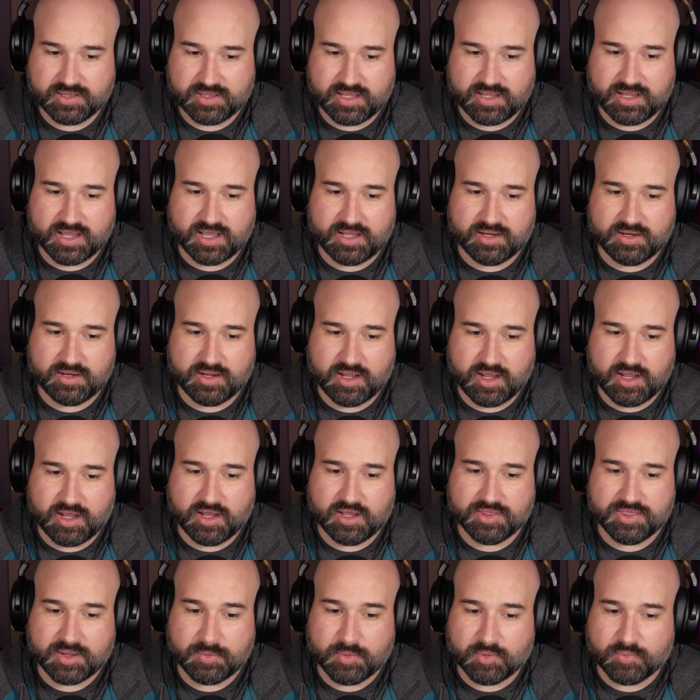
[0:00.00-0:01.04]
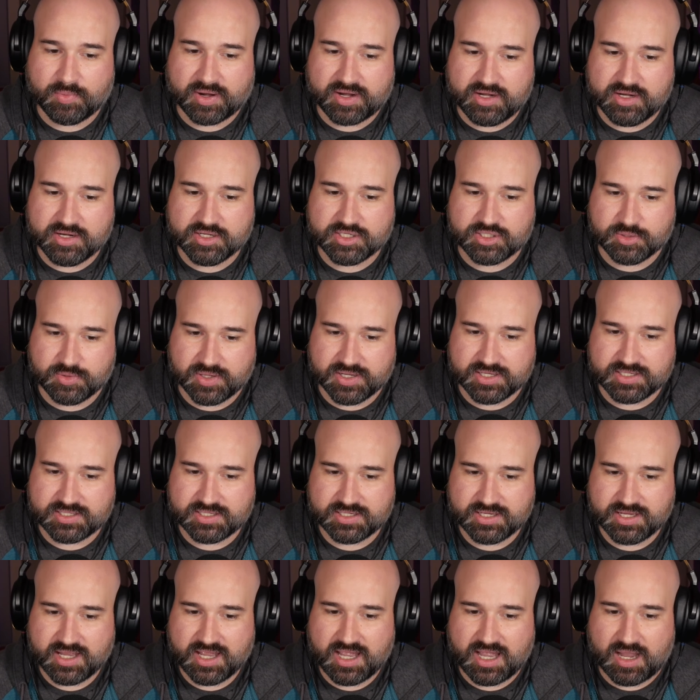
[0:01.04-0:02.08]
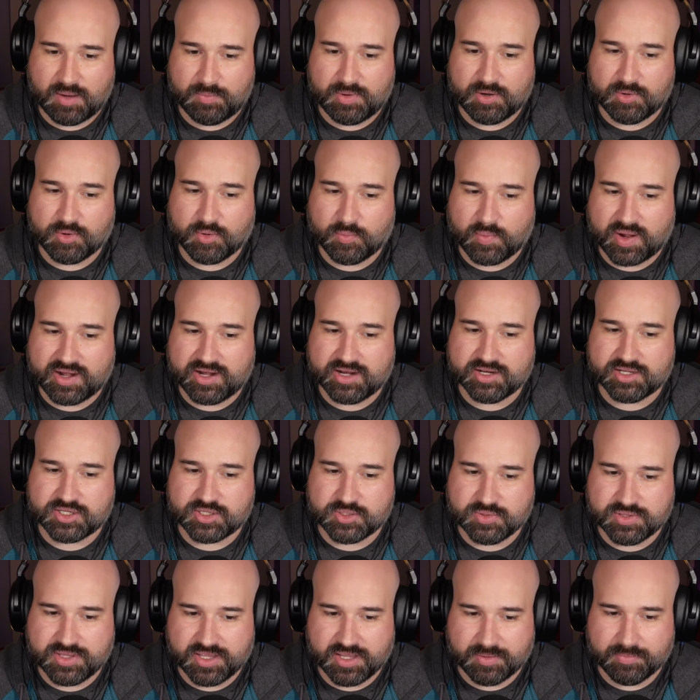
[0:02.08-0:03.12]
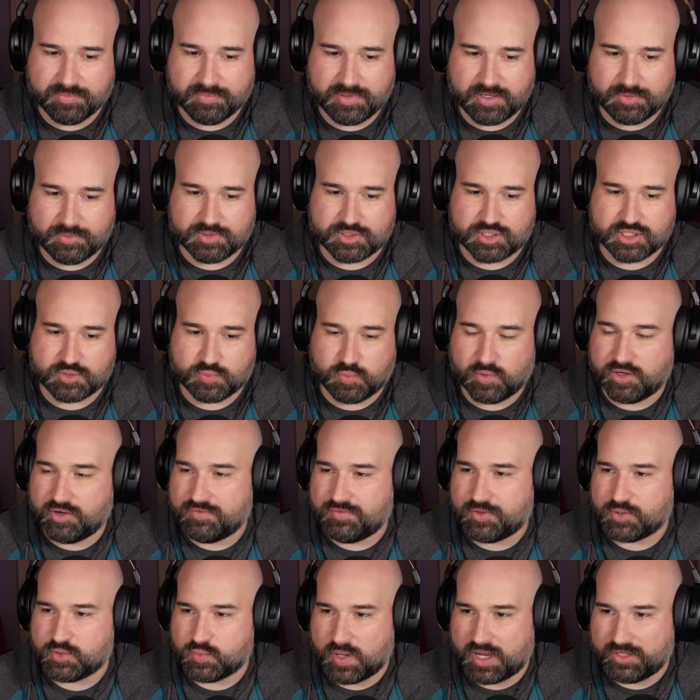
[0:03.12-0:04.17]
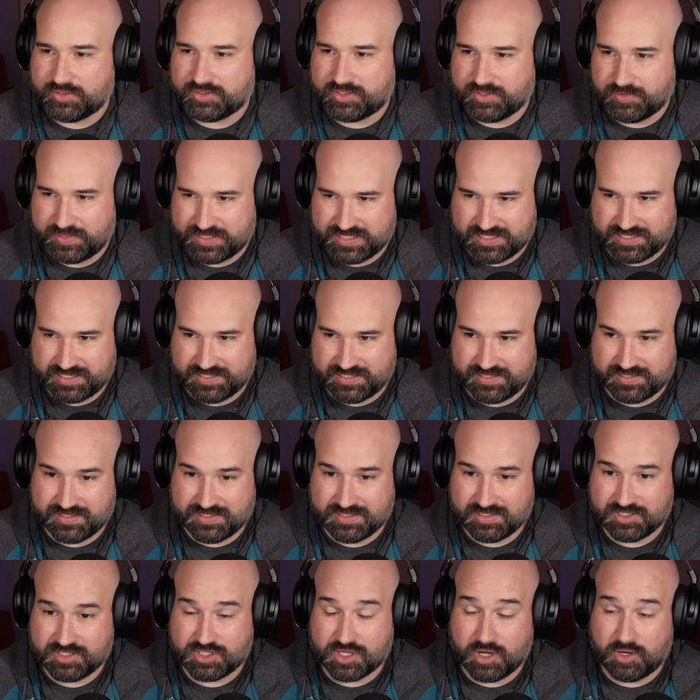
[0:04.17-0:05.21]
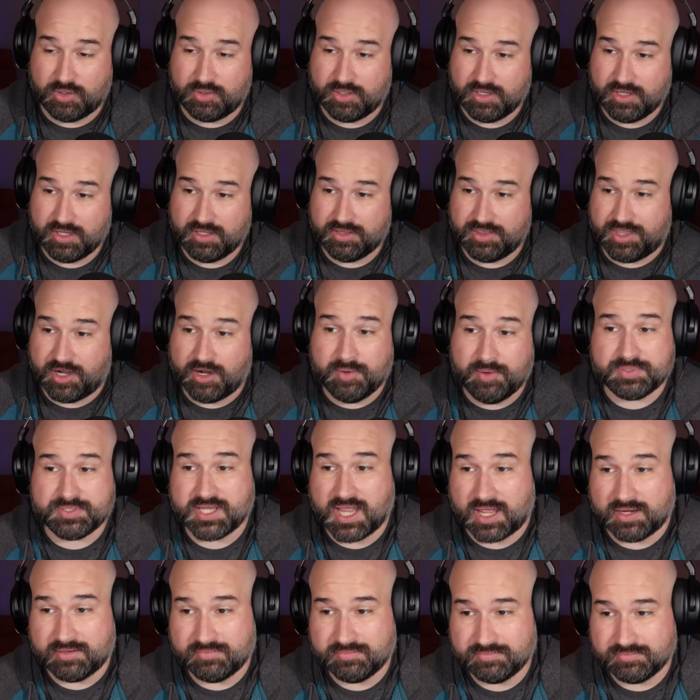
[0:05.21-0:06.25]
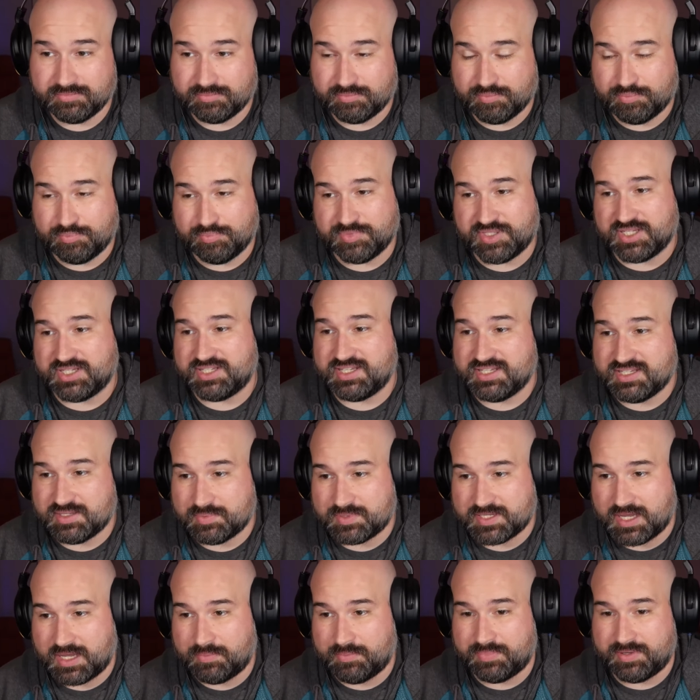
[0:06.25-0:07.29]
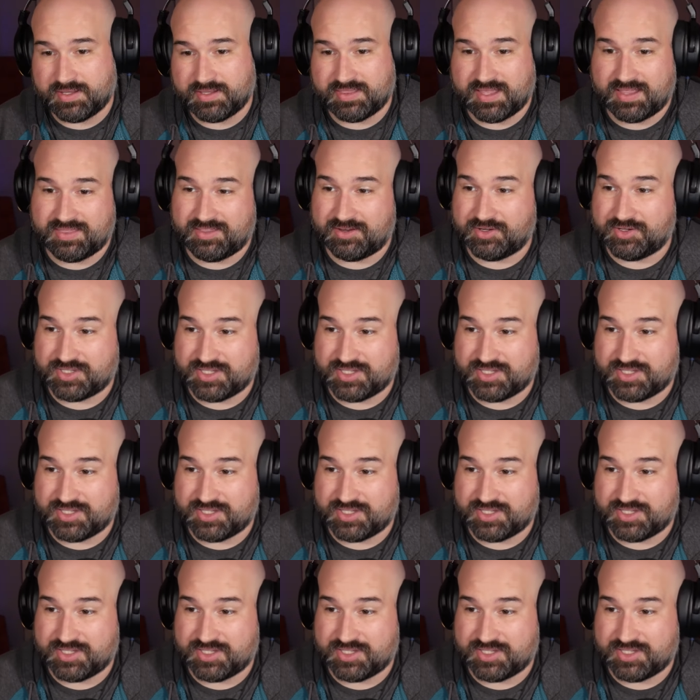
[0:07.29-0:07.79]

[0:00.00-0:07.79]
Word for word: They had uh, they were ready to sue us, and we were ready to sue them. It was just one of those wild coincidences. So they're upset DC's upset that there's